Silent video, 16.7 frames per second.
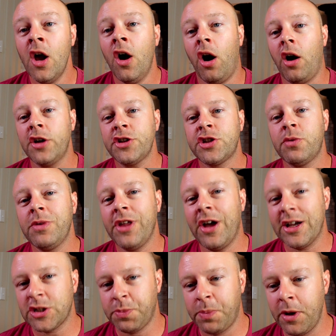Also with
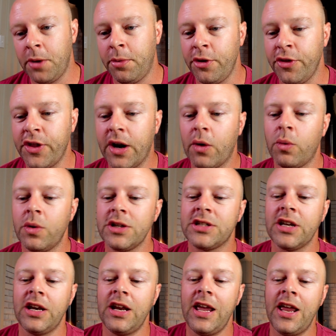Hospitable, there was
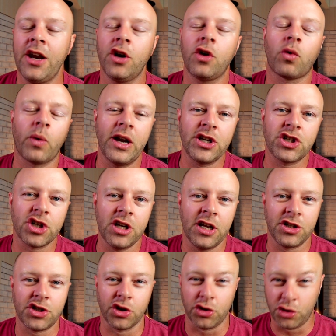an integration
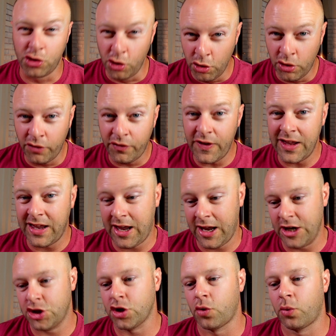into Google
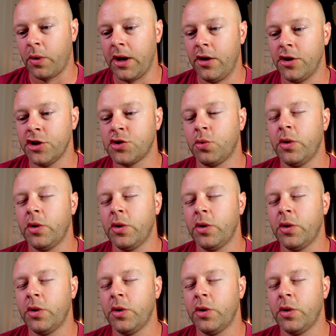Vacation Rentals,